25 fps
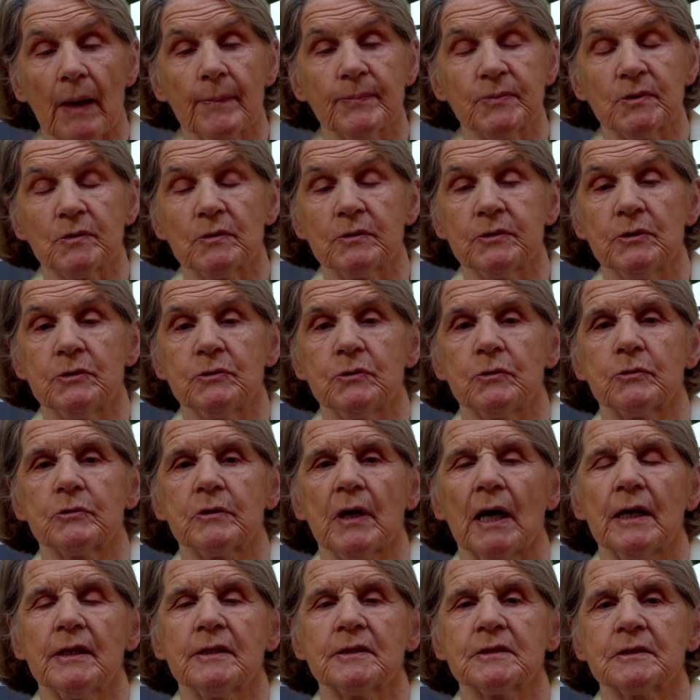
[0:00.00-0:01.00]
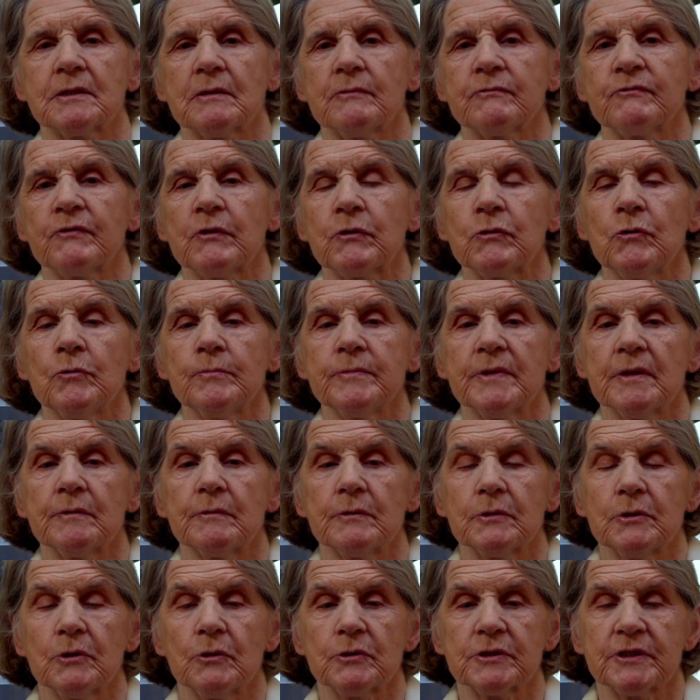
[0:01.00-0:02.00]
absolutely no rights and for whom there
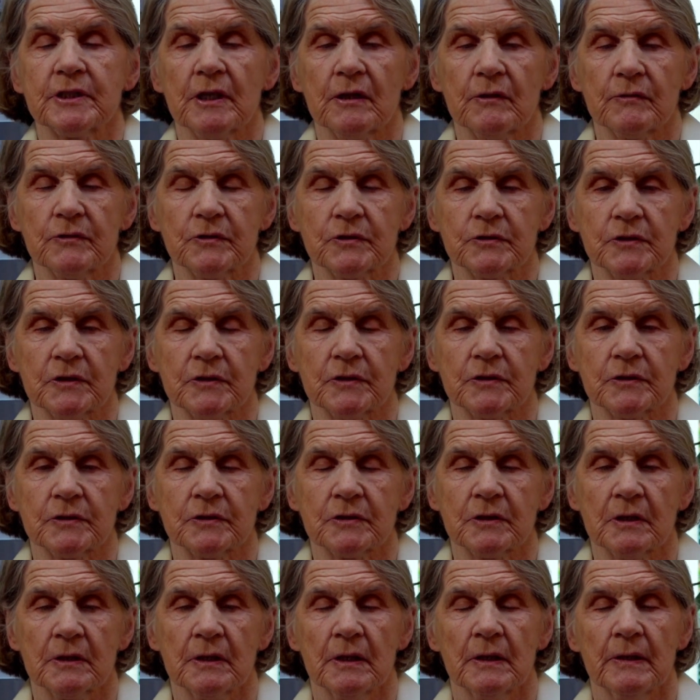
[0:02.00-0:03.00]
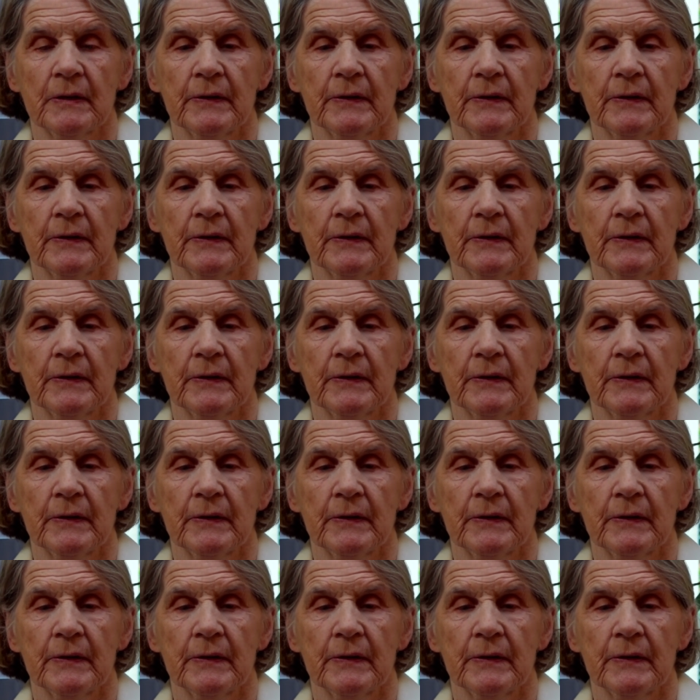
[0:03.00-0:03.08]
were no services.